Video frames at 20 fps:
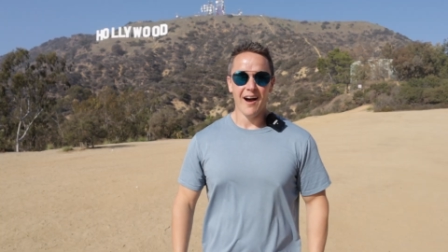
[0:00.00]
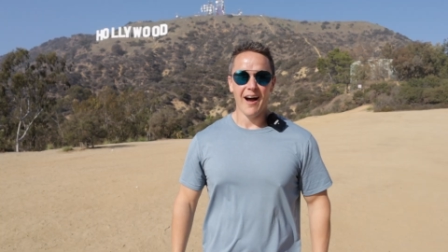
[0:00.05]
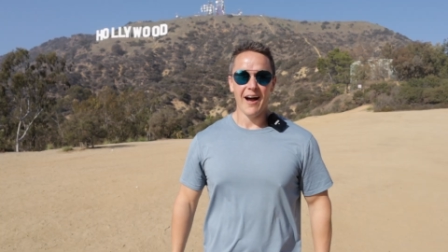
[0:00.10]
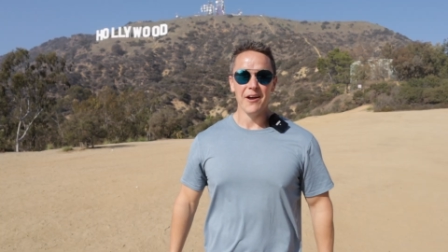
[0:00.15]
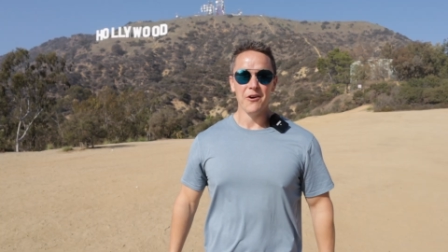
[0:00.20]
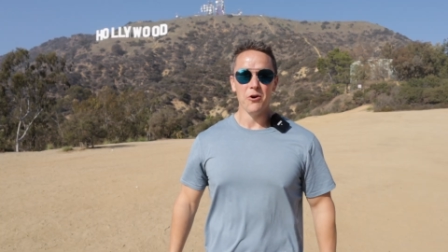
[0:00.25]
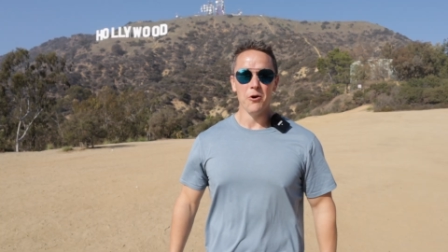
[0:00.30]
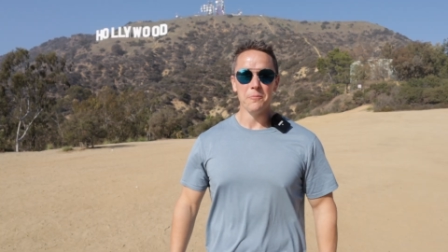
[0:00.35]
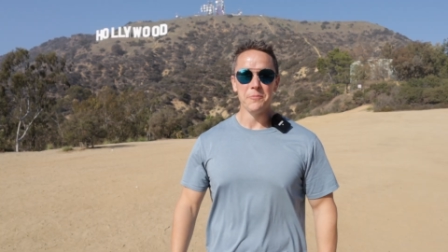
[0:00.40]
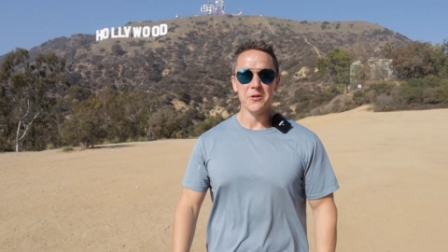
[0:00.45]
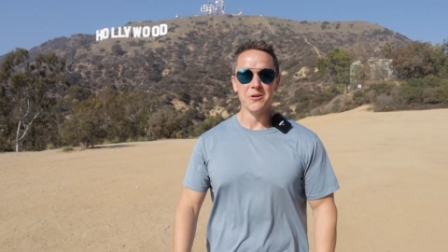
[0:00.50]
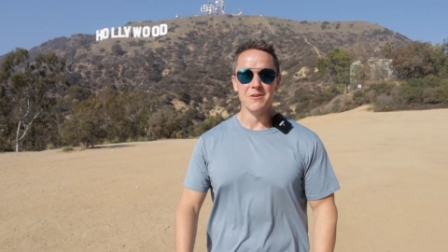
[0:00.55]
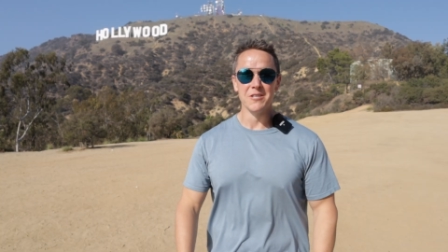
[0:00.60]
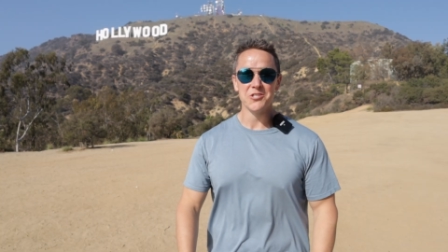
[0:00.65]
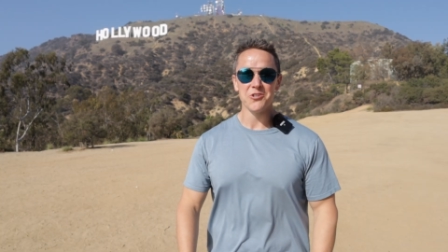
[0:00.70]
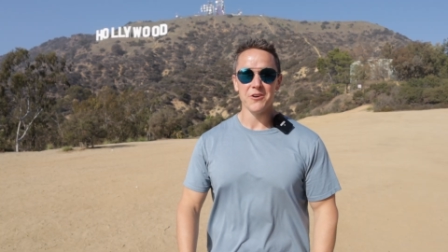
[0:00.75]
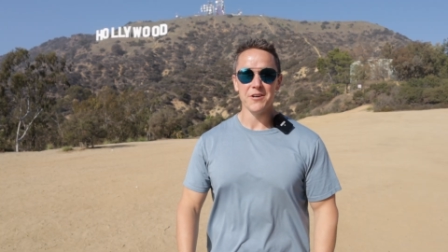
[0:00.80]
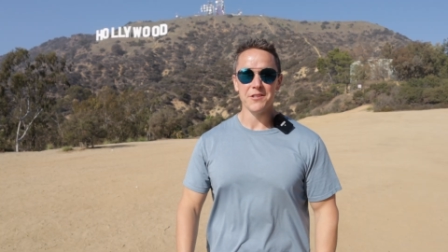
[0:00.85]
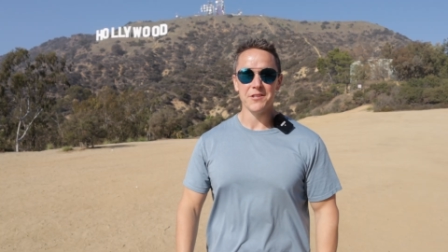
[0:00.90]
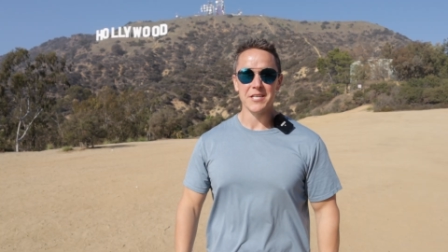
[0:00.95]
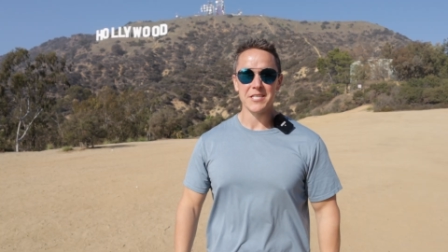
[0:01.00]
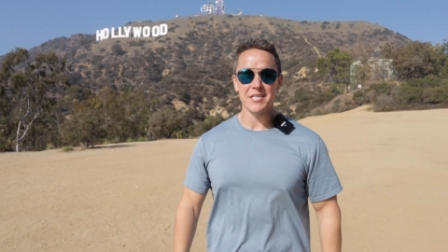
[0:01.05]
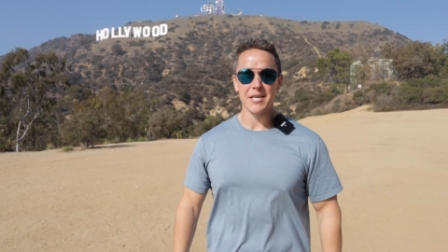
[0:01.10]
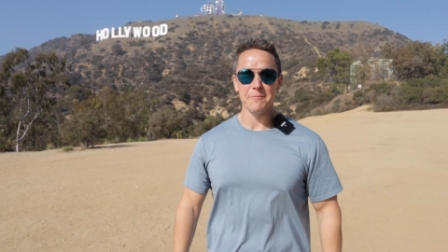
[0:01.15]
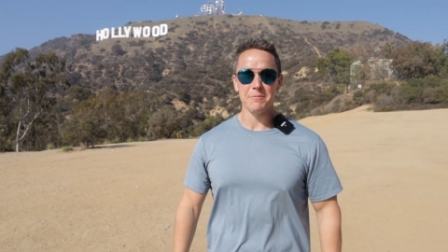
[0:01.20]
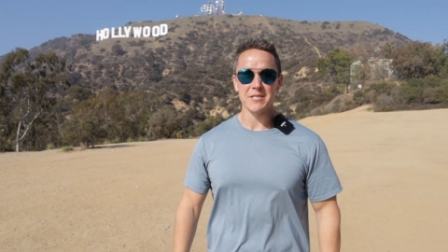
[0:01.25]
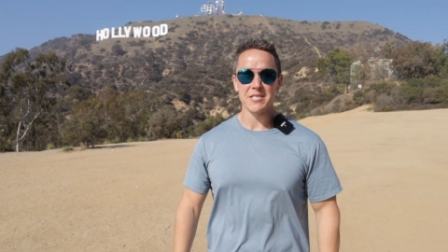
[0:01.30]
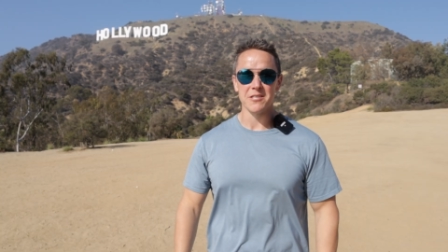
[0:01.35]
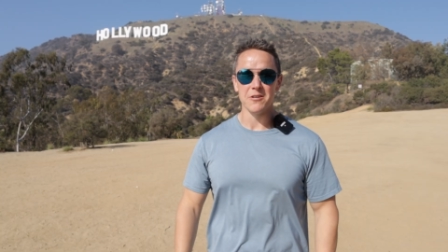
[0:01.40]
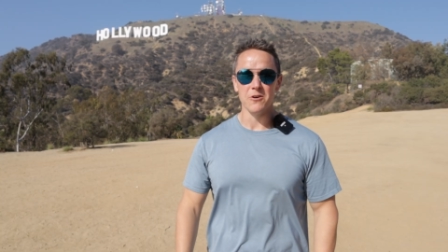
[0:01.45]
I hope you enjoyed this
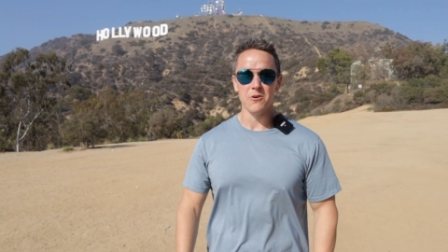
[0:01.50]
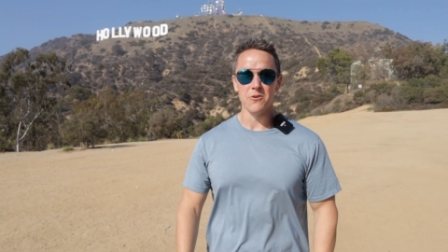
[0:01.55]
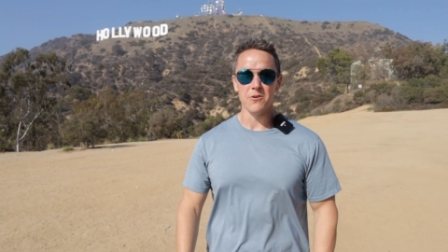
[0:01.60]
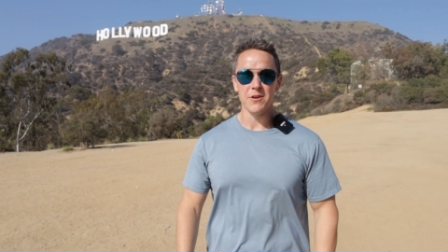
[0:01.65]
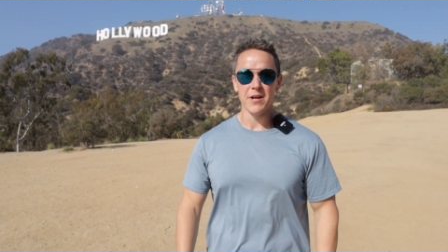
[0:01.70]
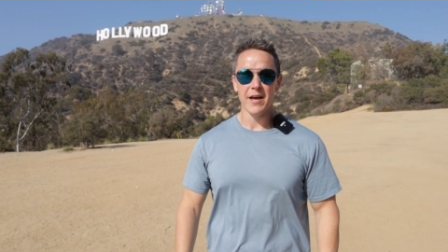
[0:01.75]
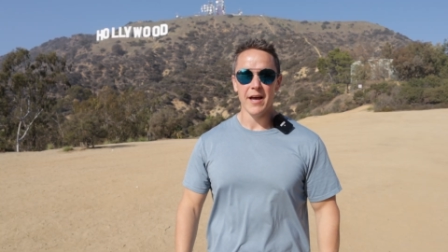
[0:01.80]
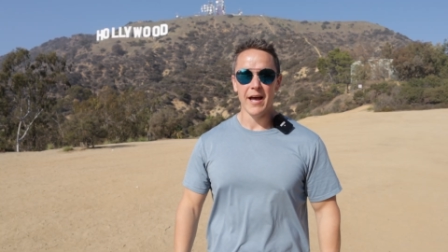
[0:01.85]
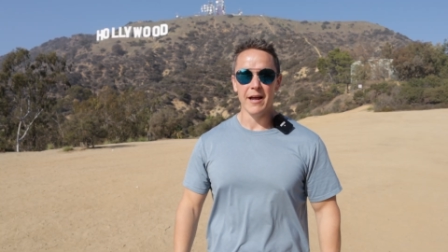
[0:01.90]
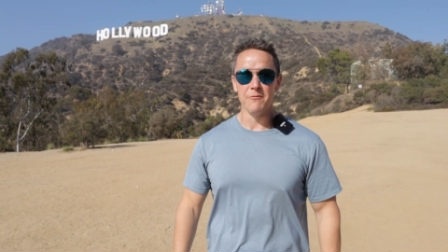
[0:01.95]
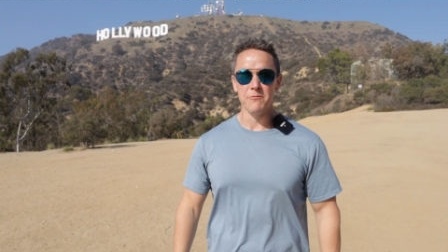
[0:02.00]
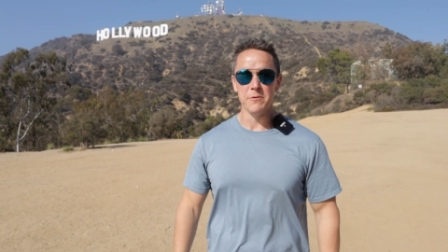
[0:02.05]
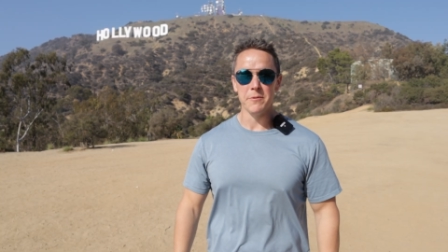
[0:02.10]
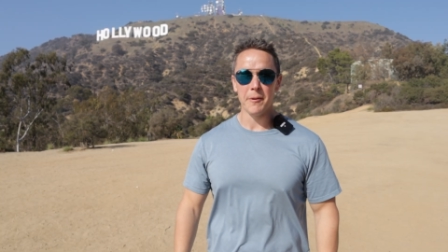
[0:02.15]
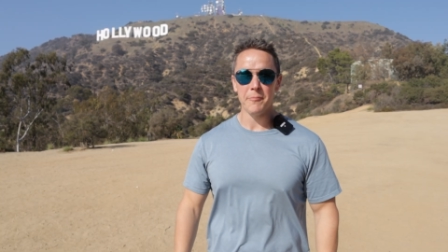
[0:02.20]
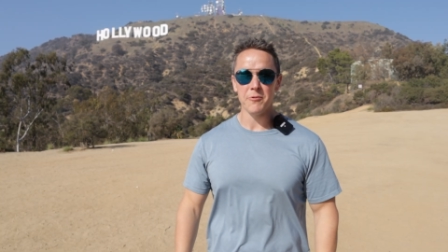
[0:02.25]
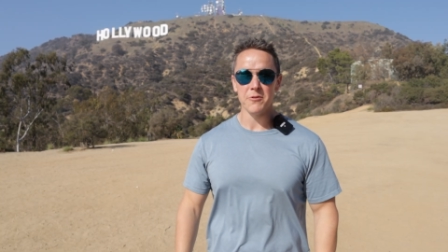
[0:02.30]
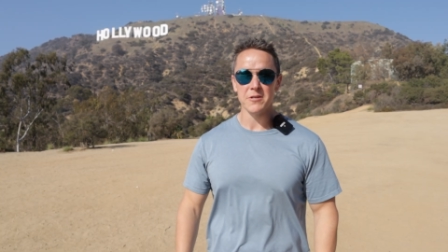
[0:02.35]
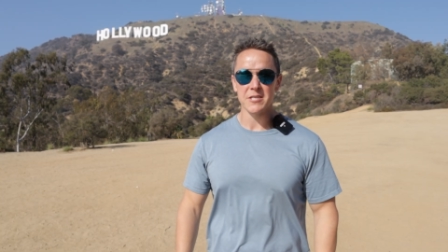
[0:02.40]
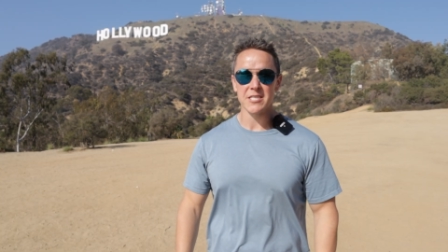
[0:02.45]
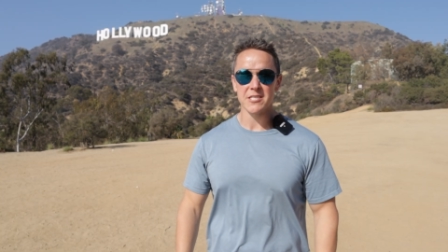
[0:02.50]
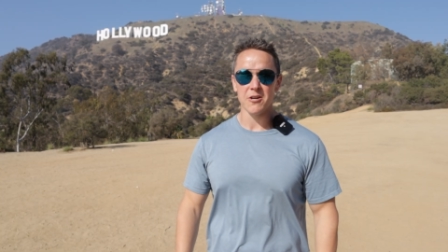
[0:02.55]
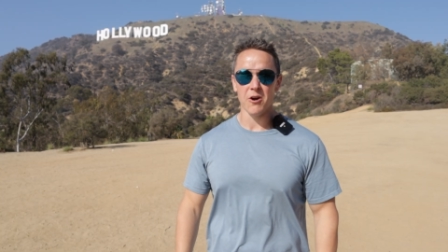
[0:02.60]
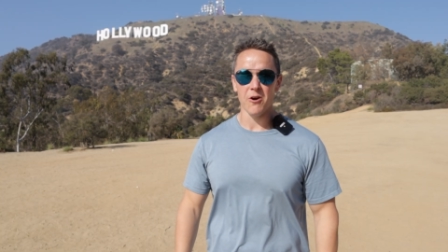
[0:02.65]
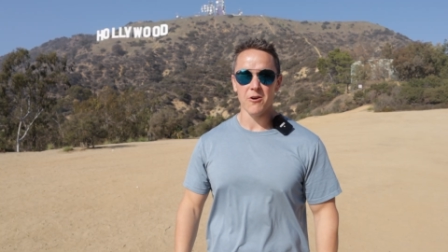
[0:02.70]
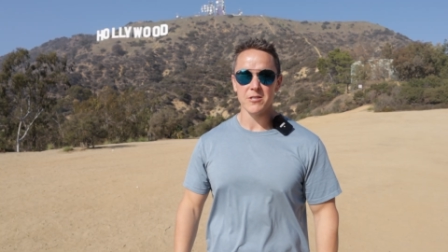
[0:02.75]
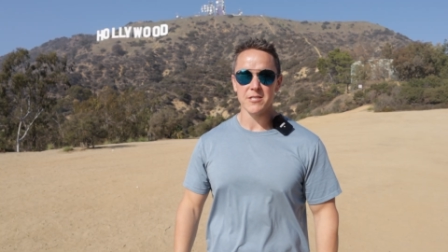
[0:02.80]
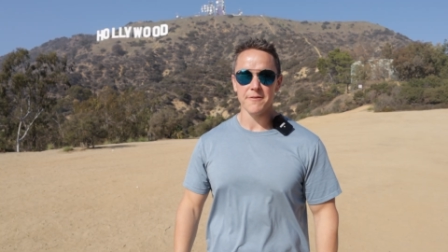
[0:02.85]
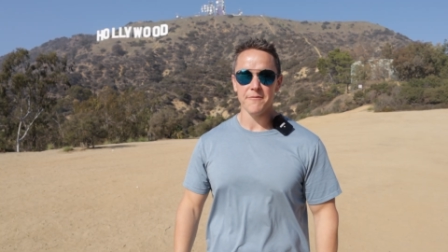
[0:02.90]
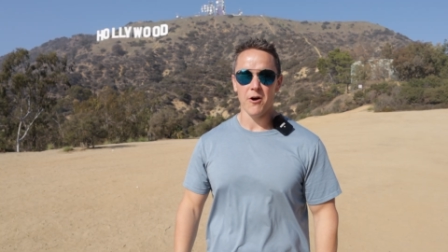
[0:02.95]
episode, and remember the
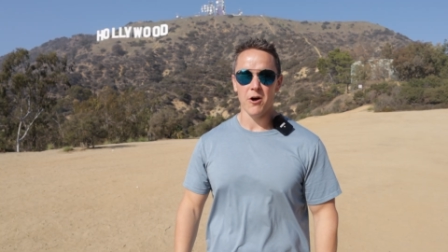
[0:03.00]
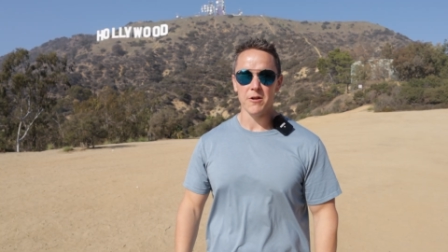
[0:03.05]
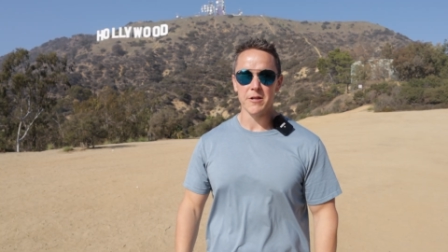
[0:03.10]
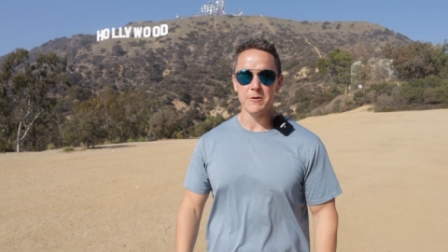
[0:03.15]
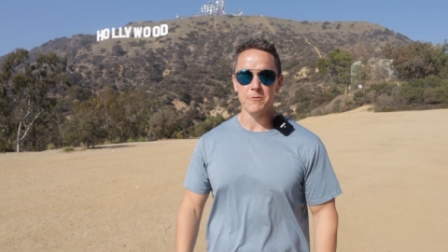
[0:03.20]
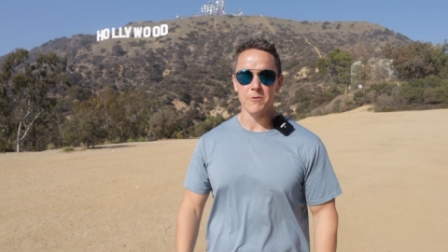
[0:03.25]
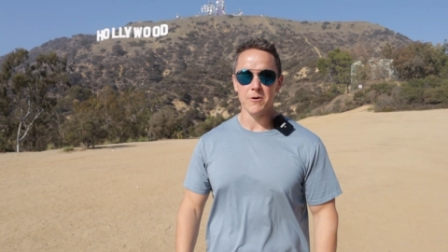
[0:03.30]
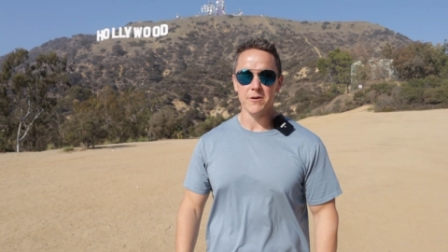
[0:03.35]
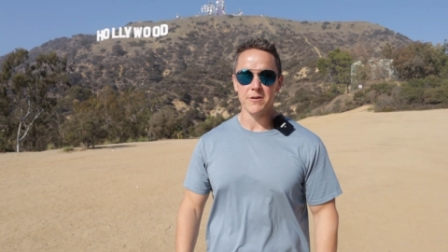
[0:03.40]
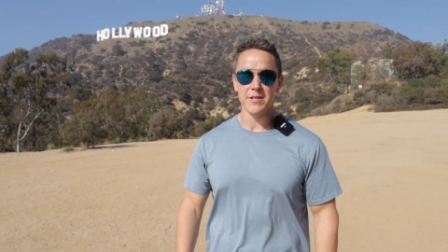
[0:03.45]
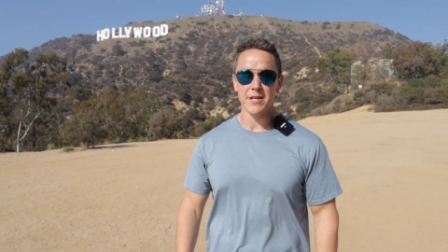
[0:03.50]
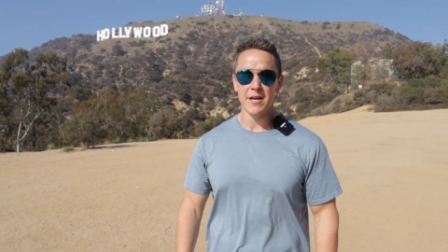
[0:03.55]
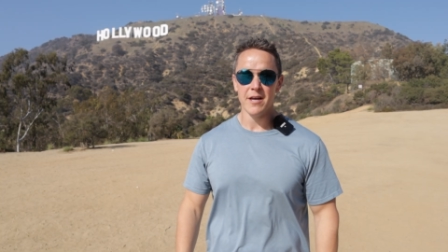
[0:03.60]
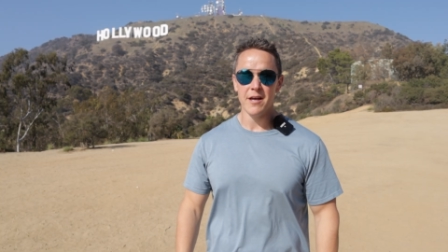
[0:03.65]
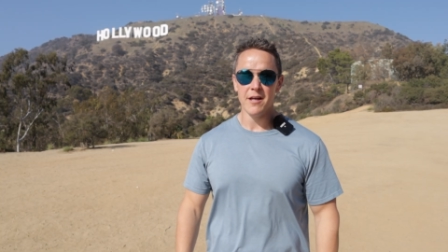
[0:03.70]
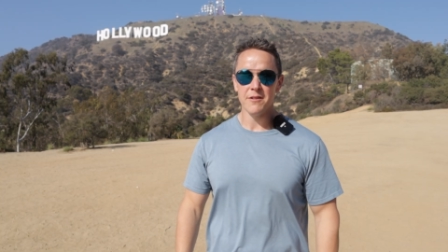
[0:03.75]
stars of Hollywood,